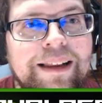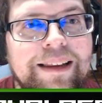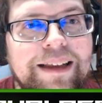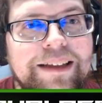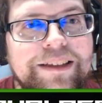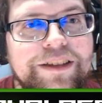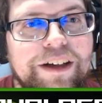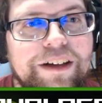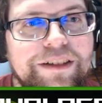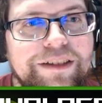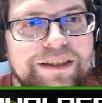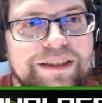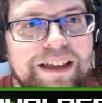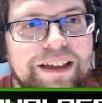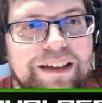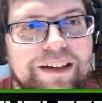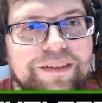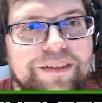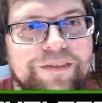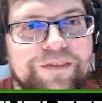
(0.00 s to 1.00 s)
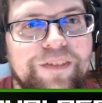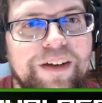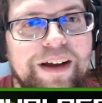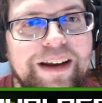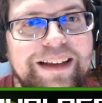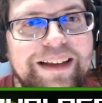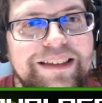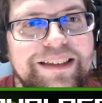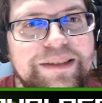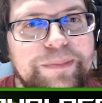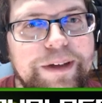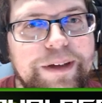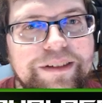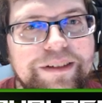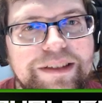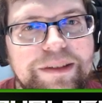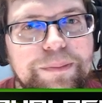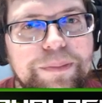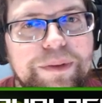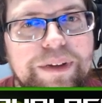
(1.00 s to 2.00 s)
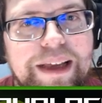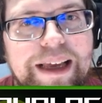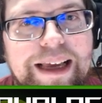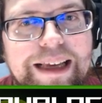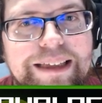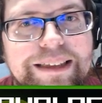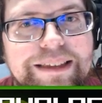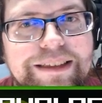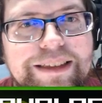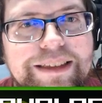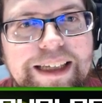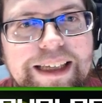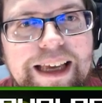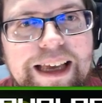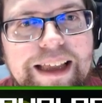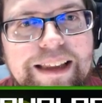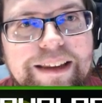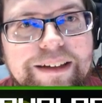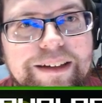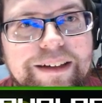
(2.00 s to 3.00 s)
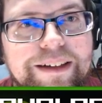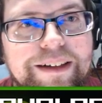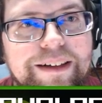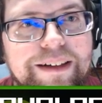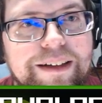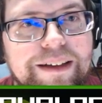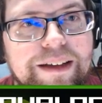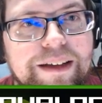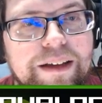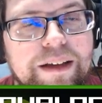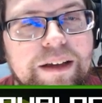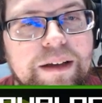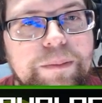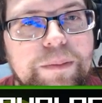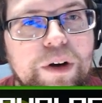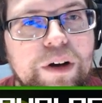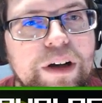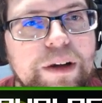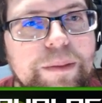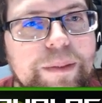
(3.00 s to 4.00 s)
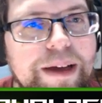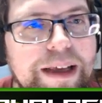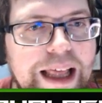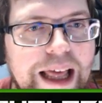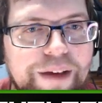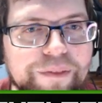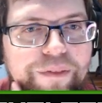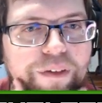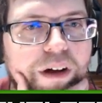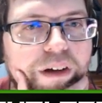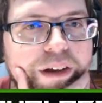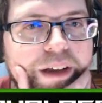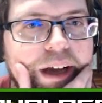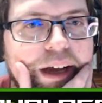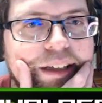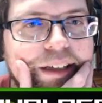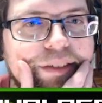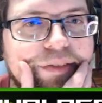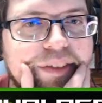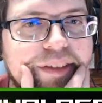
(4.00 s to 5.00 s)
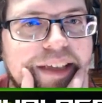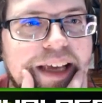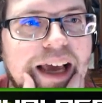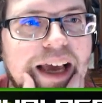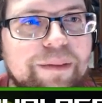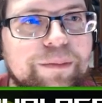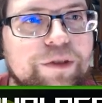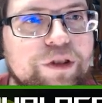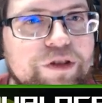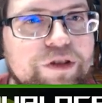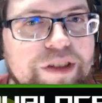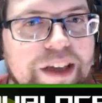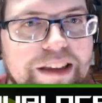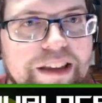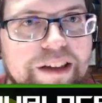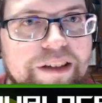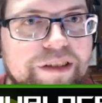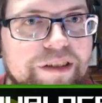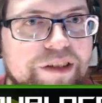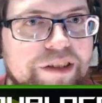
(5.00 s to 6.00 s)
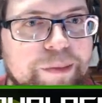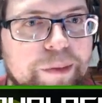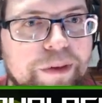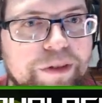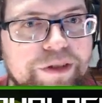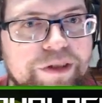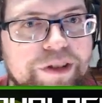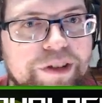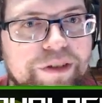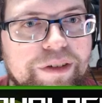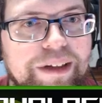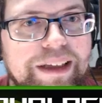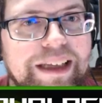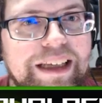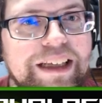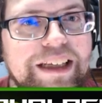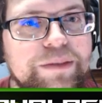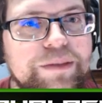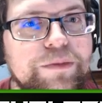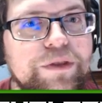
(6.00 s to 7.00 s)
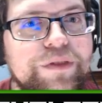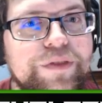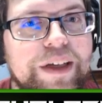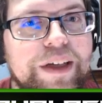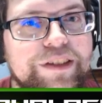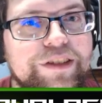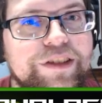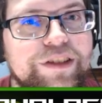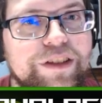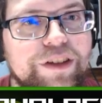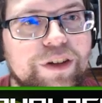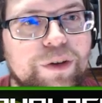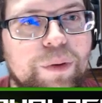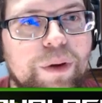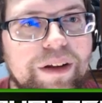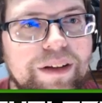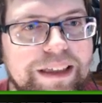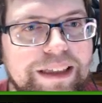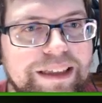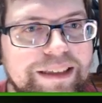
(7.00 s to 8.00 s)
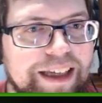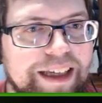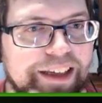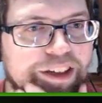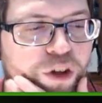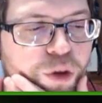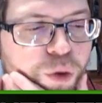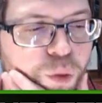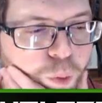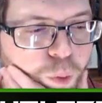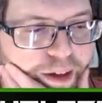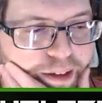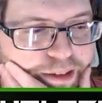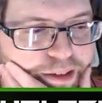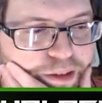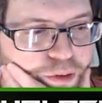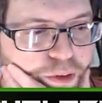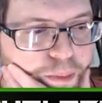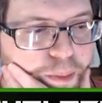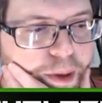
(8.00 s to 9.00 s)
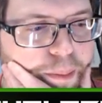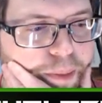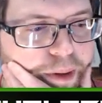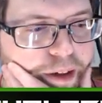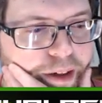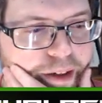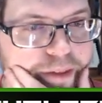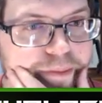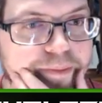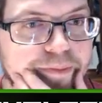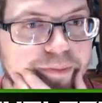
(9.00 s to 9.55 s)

Let's all set our fighting spirits ablaze together. Pokemon have all kinds of attack moves at their disposal, and each move has certain qualities that you'll want to remember.